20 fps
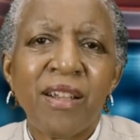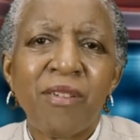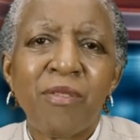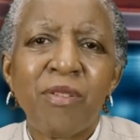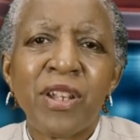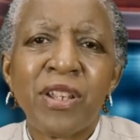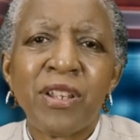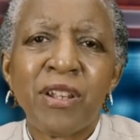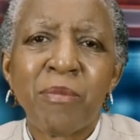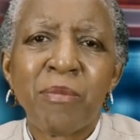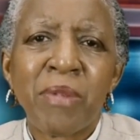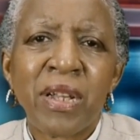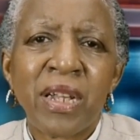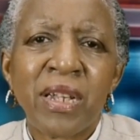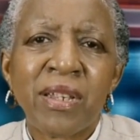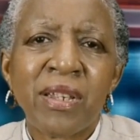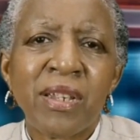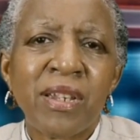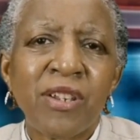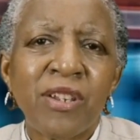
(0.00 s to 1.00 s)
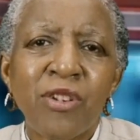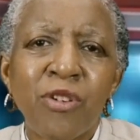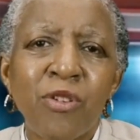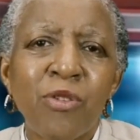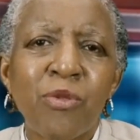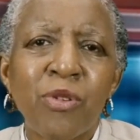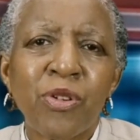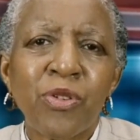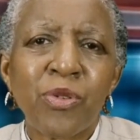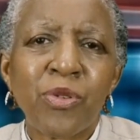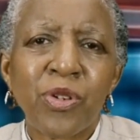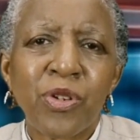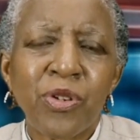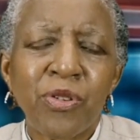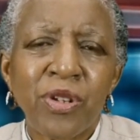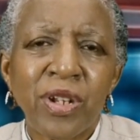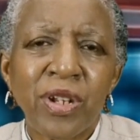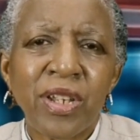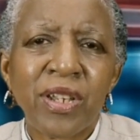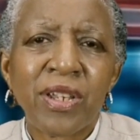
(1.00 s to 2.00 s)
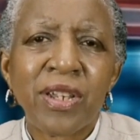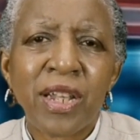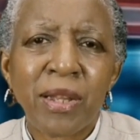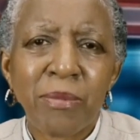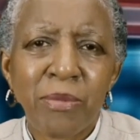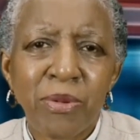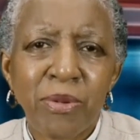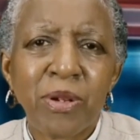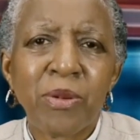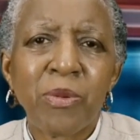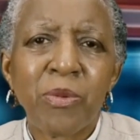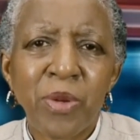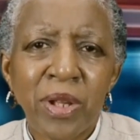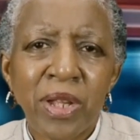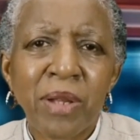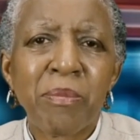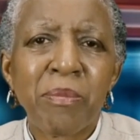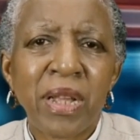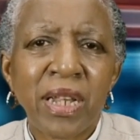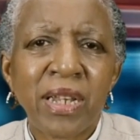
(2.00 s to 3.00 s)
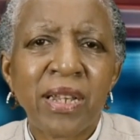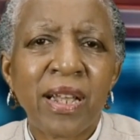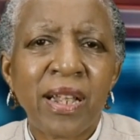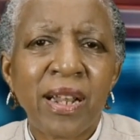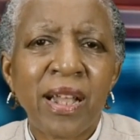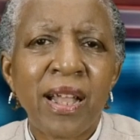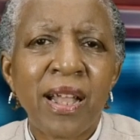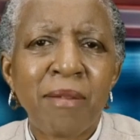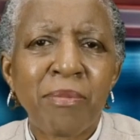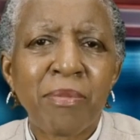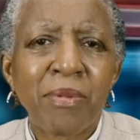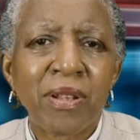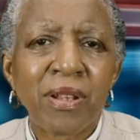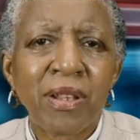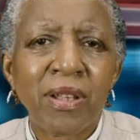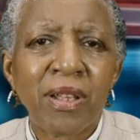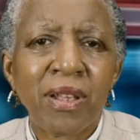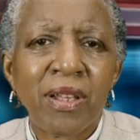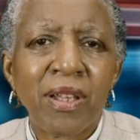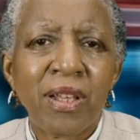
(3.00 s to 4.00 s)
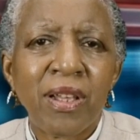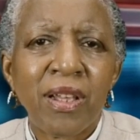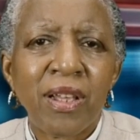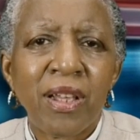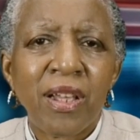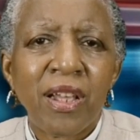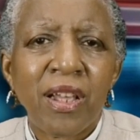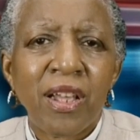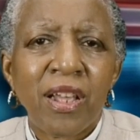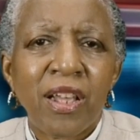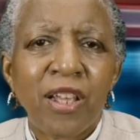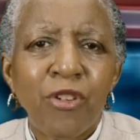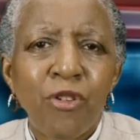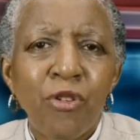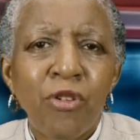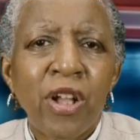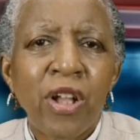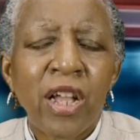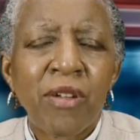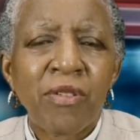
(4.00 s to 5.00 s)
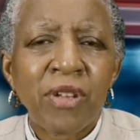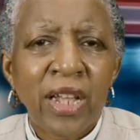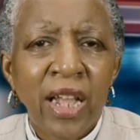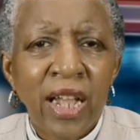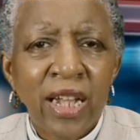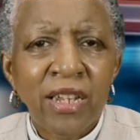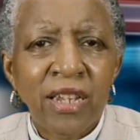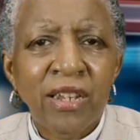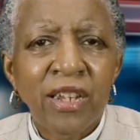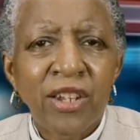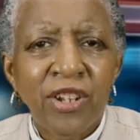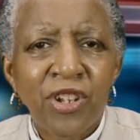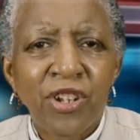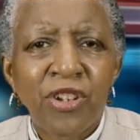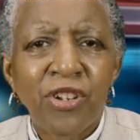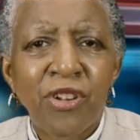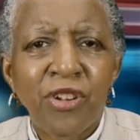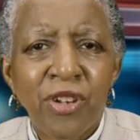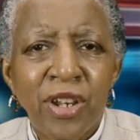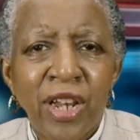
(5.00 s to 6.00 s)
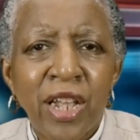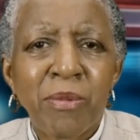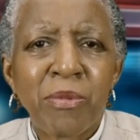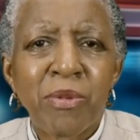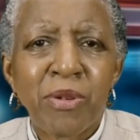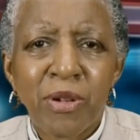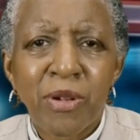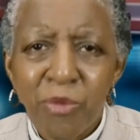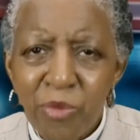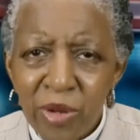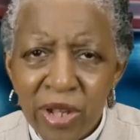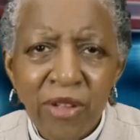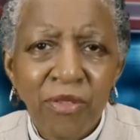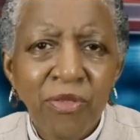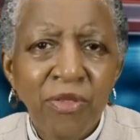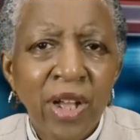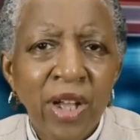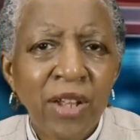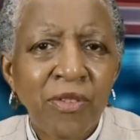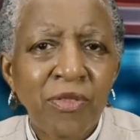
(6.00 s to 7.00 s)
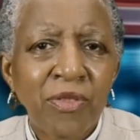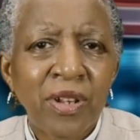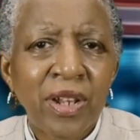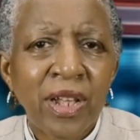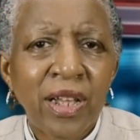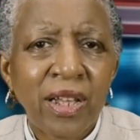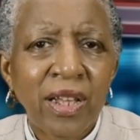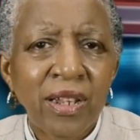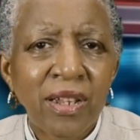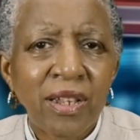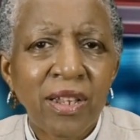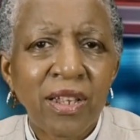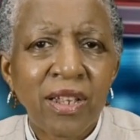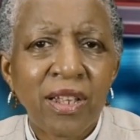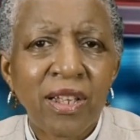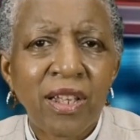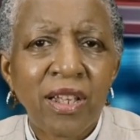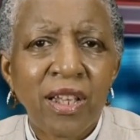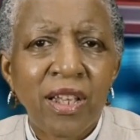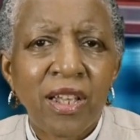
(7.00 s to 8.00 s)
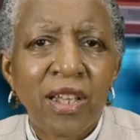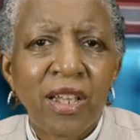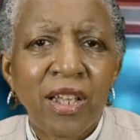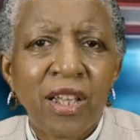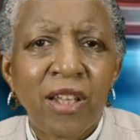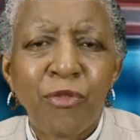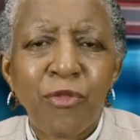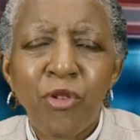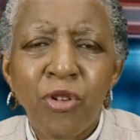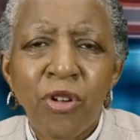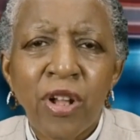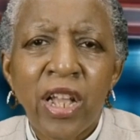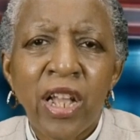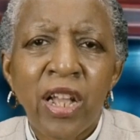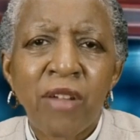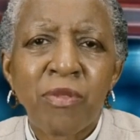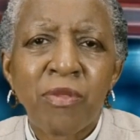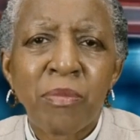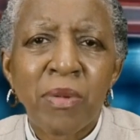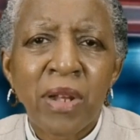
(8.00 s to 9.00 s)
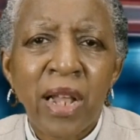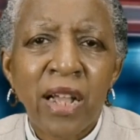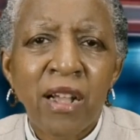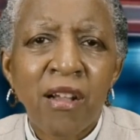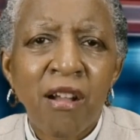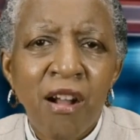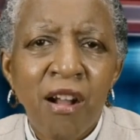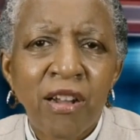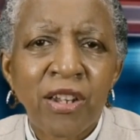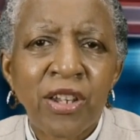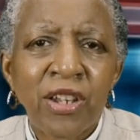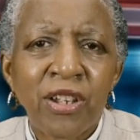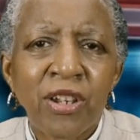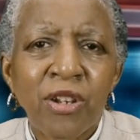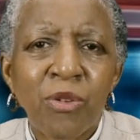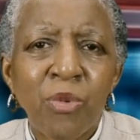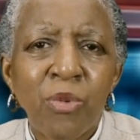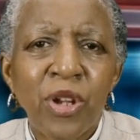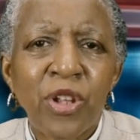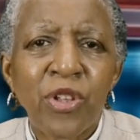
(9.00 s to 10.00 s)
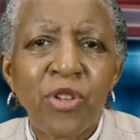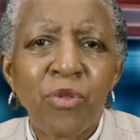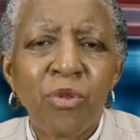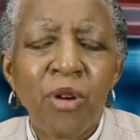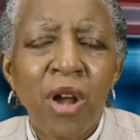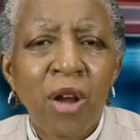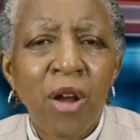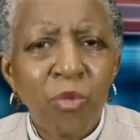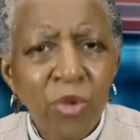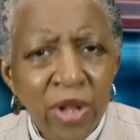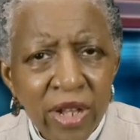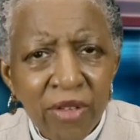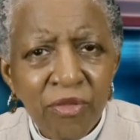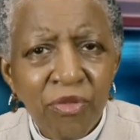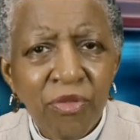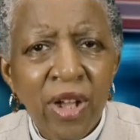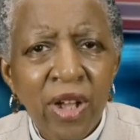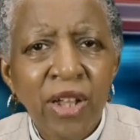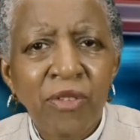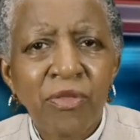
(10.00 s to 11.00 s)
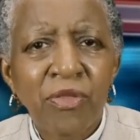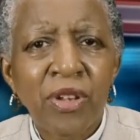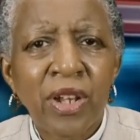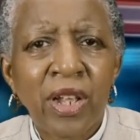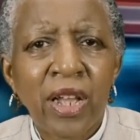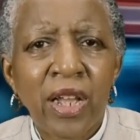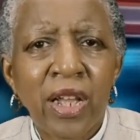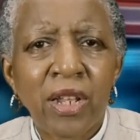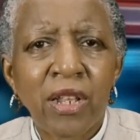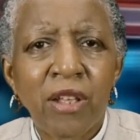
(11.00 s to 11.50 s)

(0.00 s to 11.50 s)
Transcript: One young man says, no grocery store in his neighborhood. We can make that happen. You don't have a gas station in your neighborhood. We can fight for that. If you don't have a black car dealer where you are, we can fight for that.